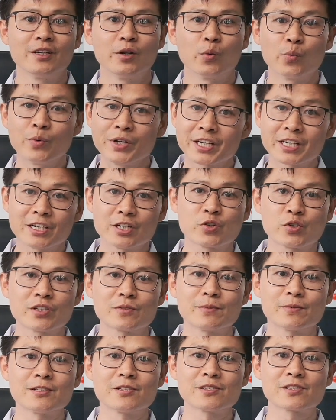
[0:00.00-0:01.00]
weekly
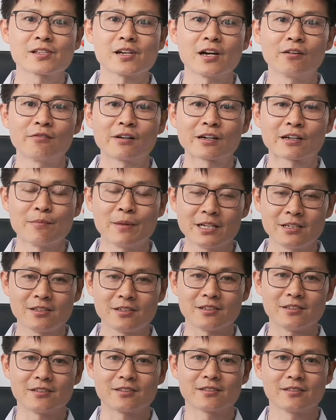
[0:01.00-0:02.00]
treatments are
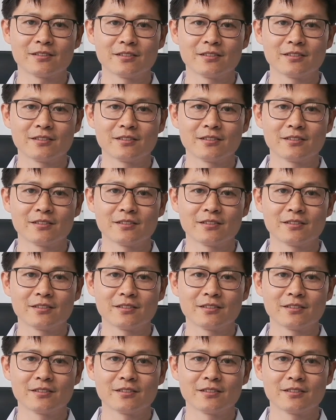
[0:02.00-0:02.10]
recommended,